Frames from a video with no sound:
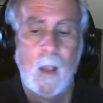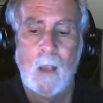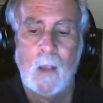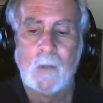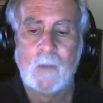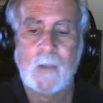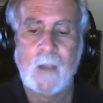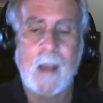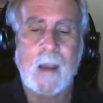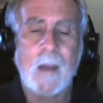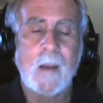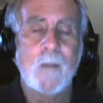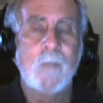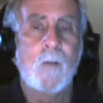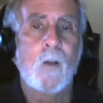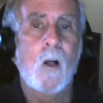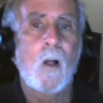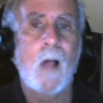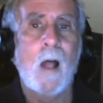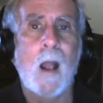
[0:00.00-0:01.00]
Second of
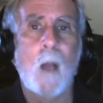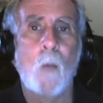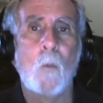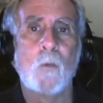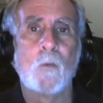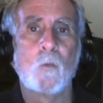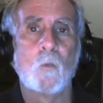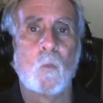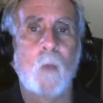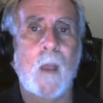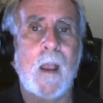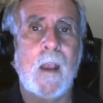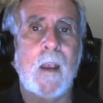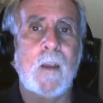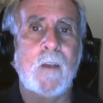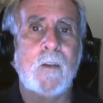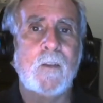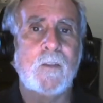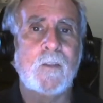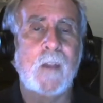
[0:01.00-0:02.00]
all, I was
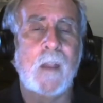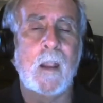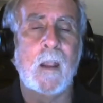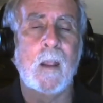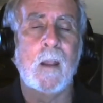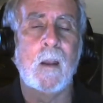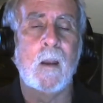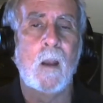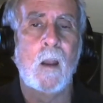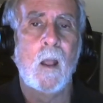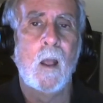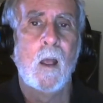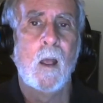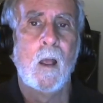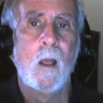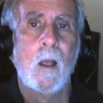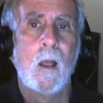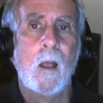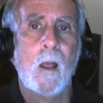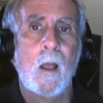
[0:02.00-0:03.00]
raised in
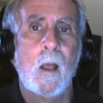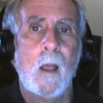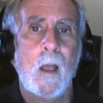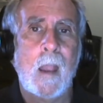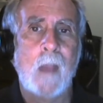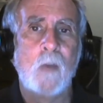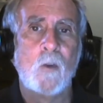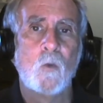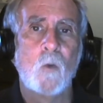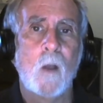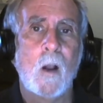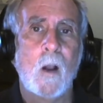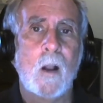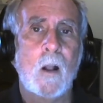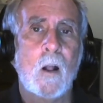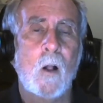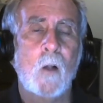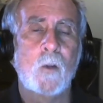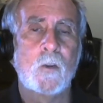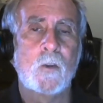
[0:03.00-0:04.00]
a drug
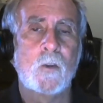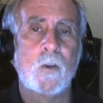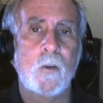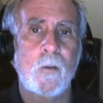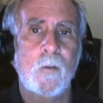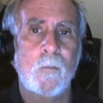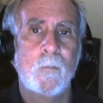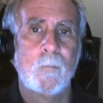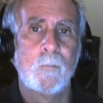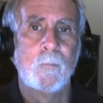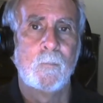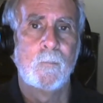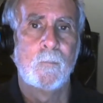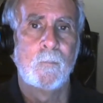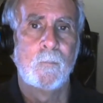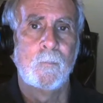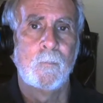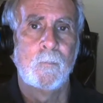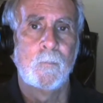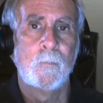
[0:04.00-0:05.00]
culture
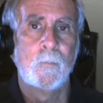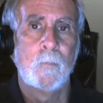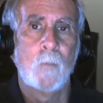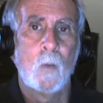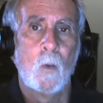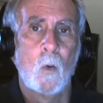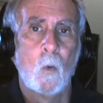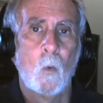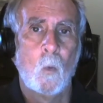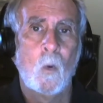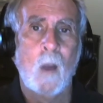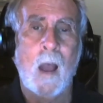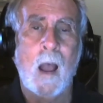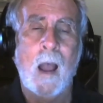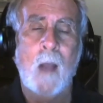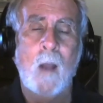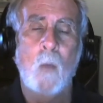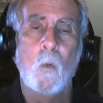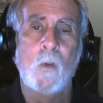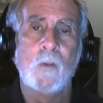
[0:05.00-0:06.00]
where
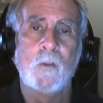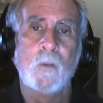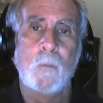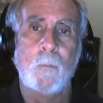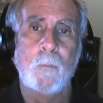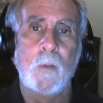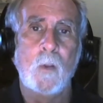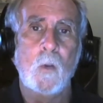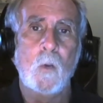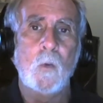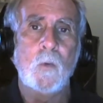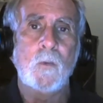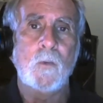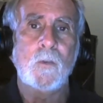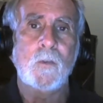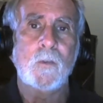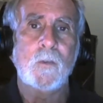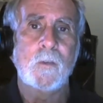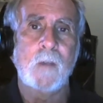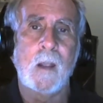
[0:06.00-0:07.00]
I was
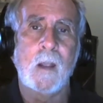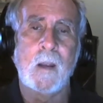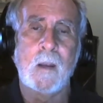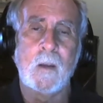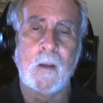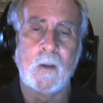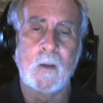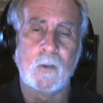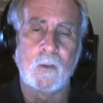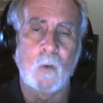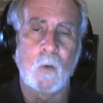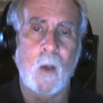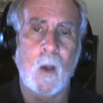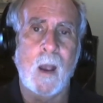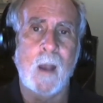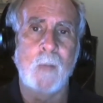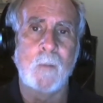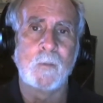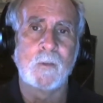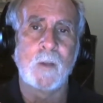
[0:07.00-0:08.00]
abused," and he
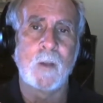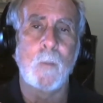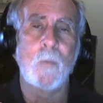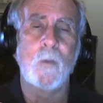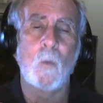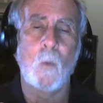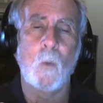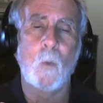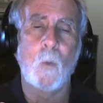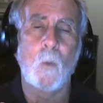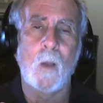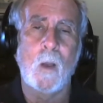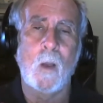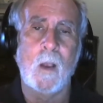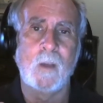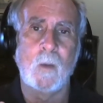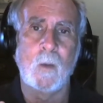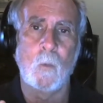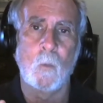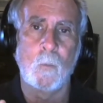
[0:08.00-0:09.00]
described some of the ways
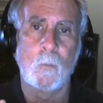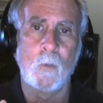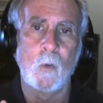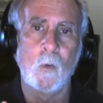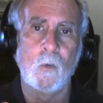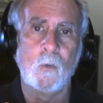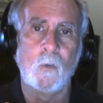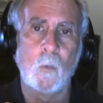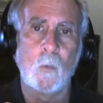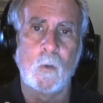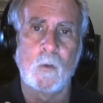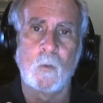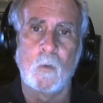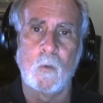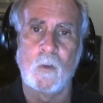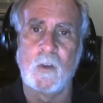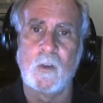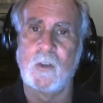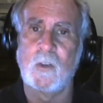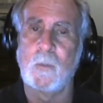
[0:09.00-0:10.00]
he was abused, which
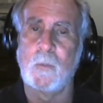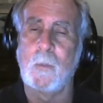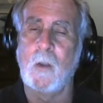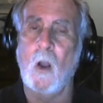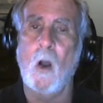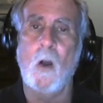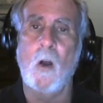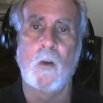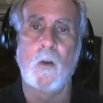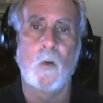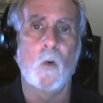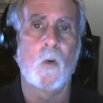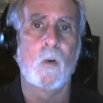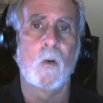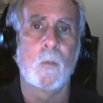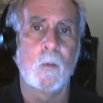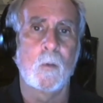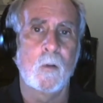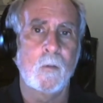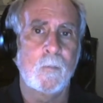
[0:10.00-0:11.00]
were just beyond
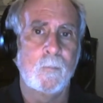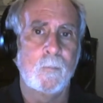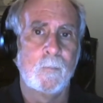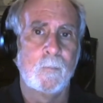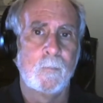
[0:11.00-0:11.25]
horrible.